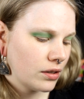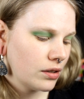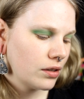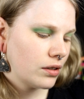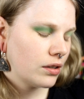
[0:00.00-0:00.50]

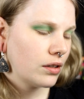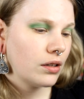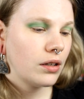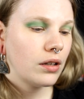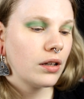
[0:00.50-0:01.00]

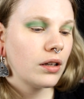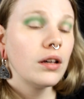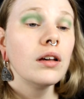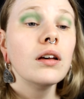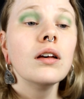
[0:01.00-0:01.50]

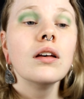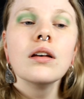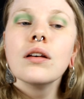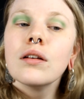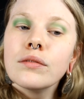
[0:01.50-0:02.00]

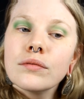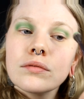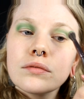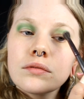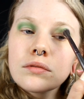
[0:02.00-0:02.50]

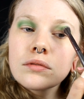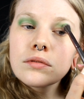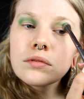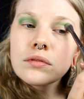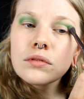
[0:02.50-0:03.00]

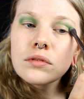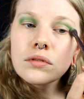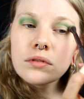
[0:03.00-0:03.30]
Nobody speaks.